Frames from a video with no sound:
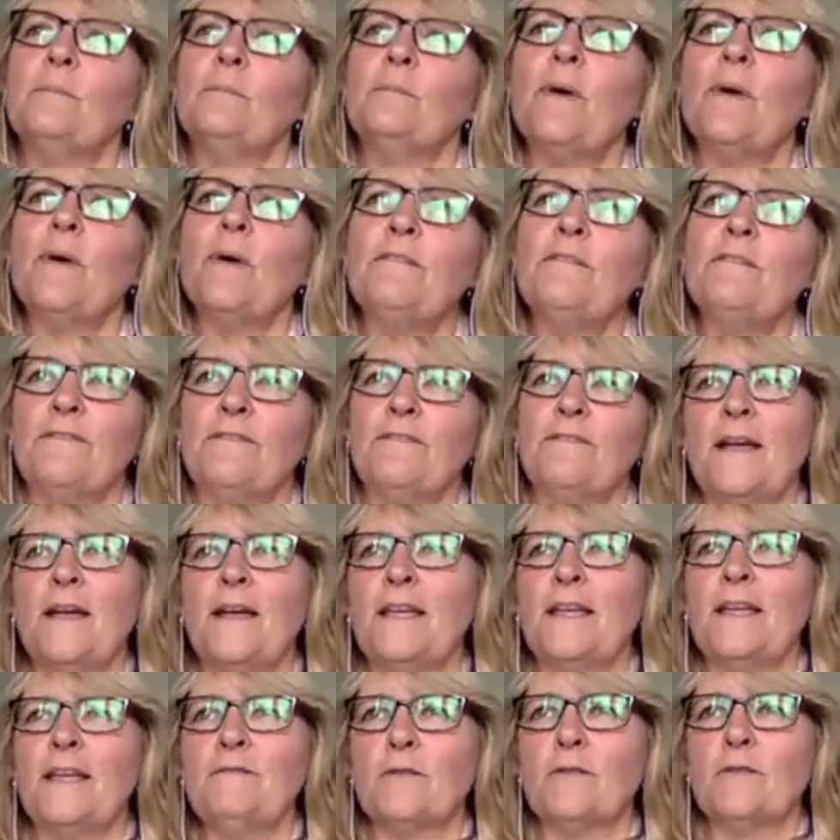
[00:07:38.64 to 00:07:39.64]
my
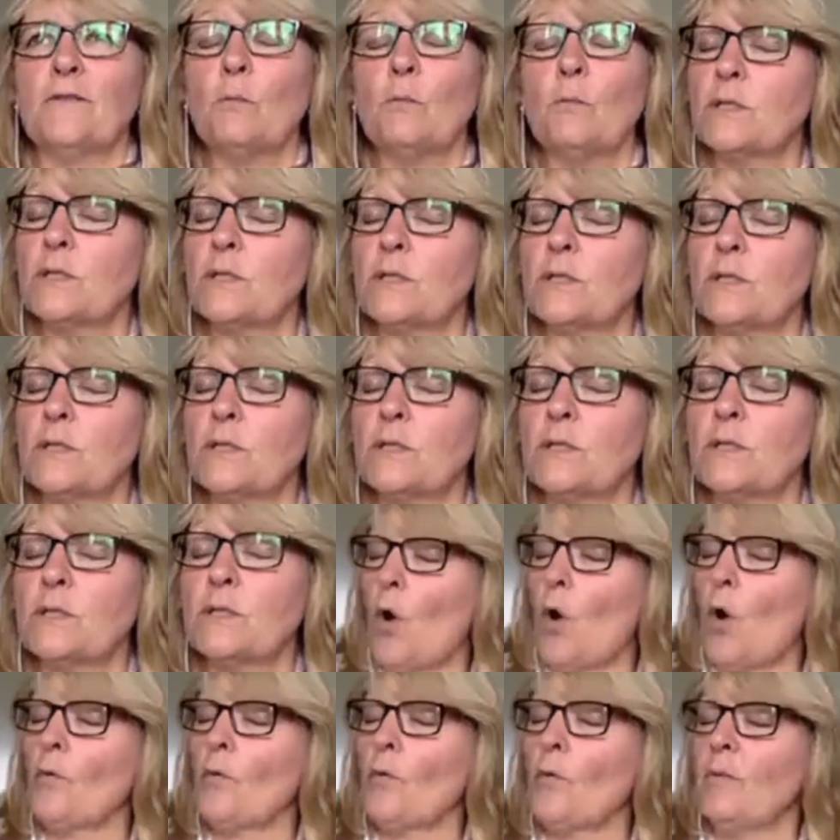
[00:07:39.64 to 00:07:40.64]
favourite is
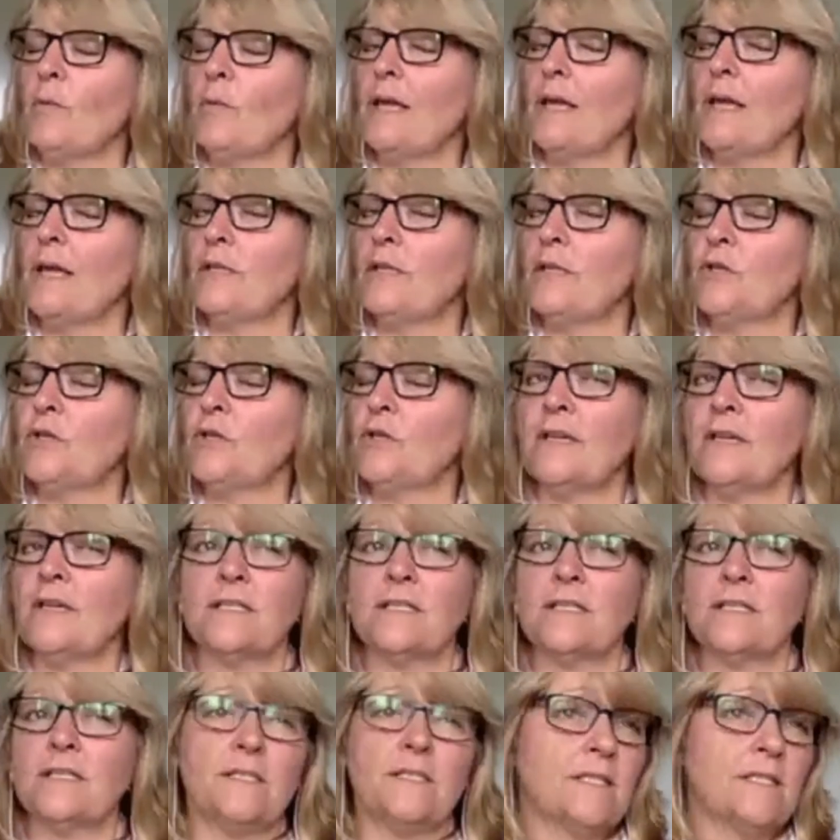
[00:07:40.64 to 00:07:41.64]
probably
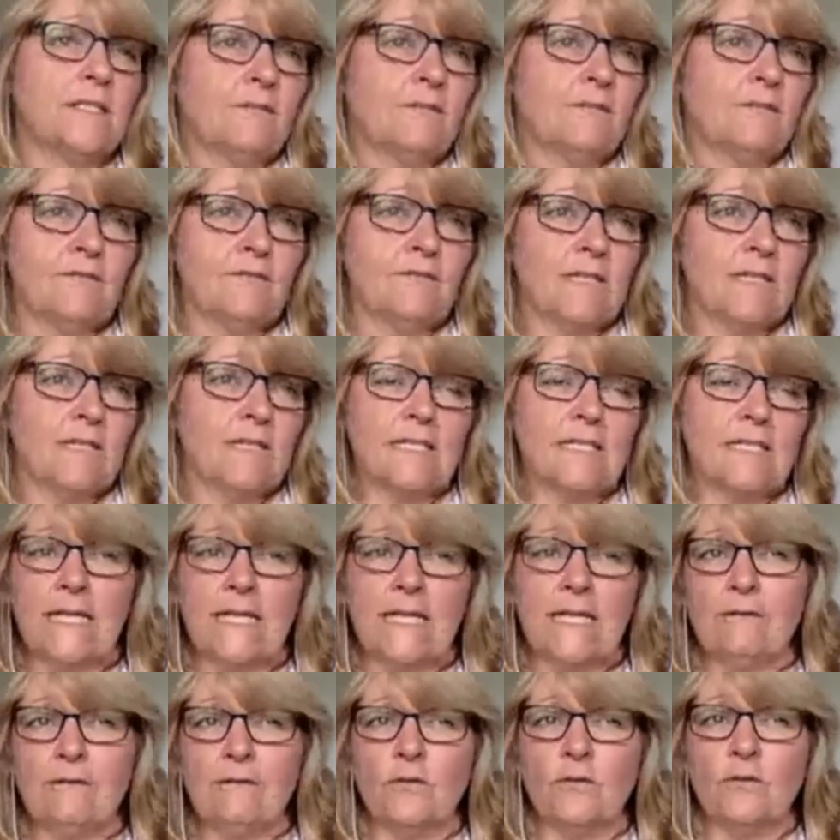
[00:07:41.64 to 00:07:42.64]

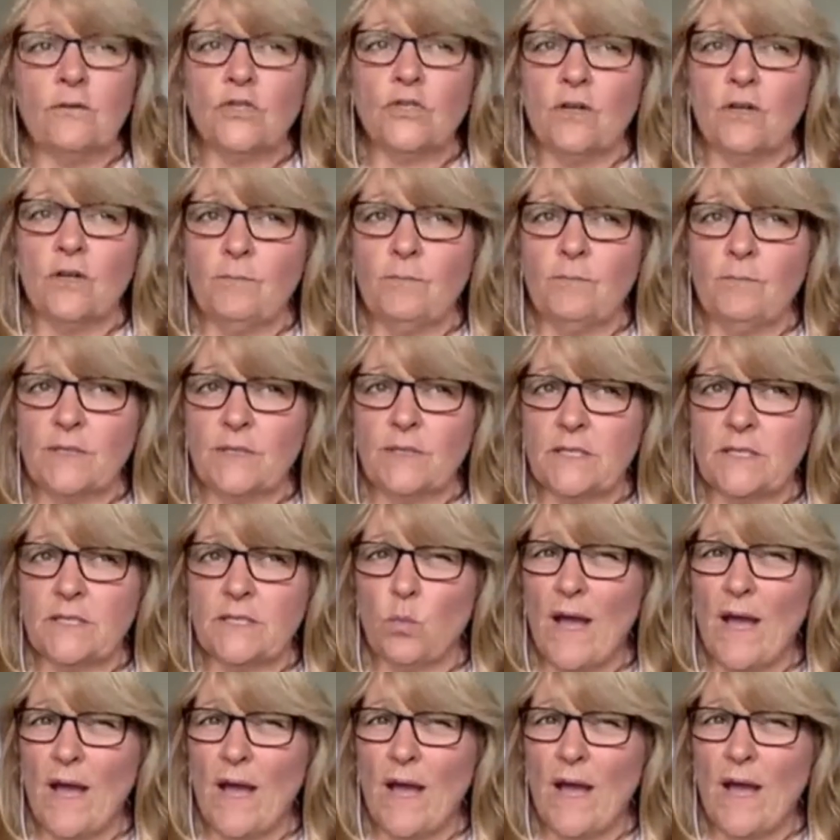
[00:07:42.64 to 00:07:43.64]
2017 version of
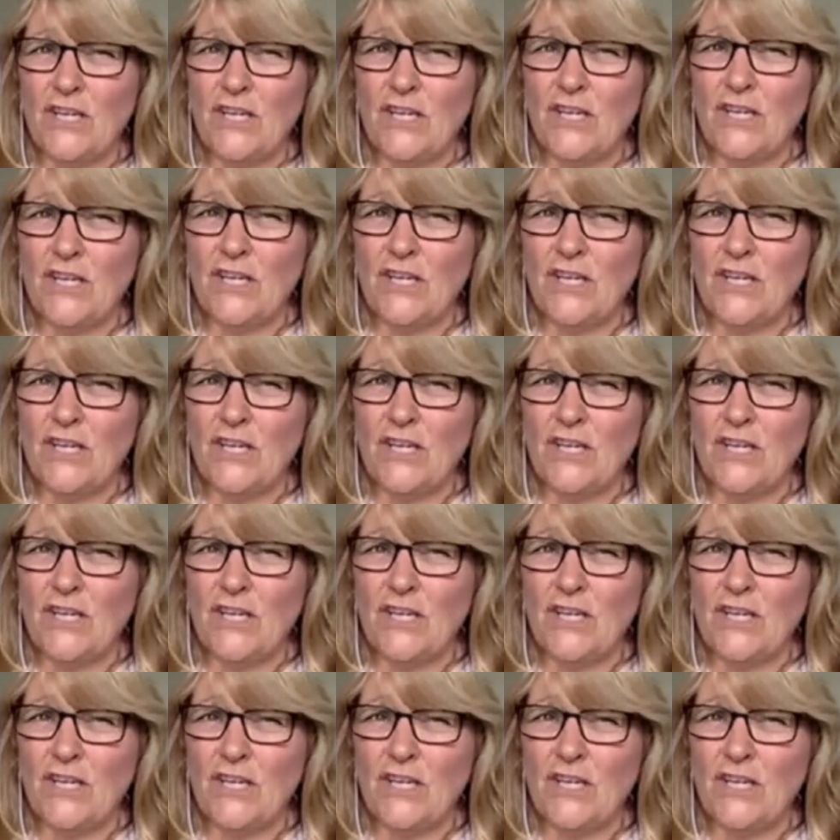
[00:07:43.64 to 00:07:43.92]
Persuasion.